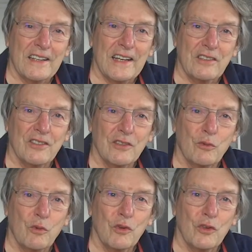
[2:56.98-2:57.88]
against the
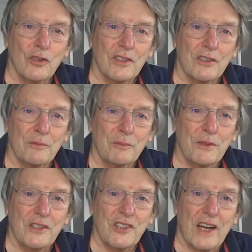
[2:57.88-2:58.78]
wall at a
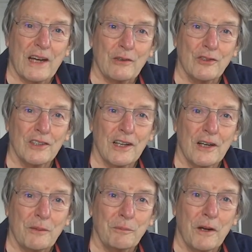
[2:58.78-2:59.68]
picture house
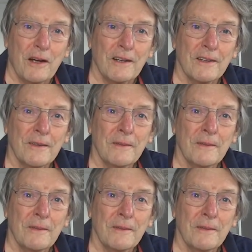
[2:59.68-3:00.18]
car park.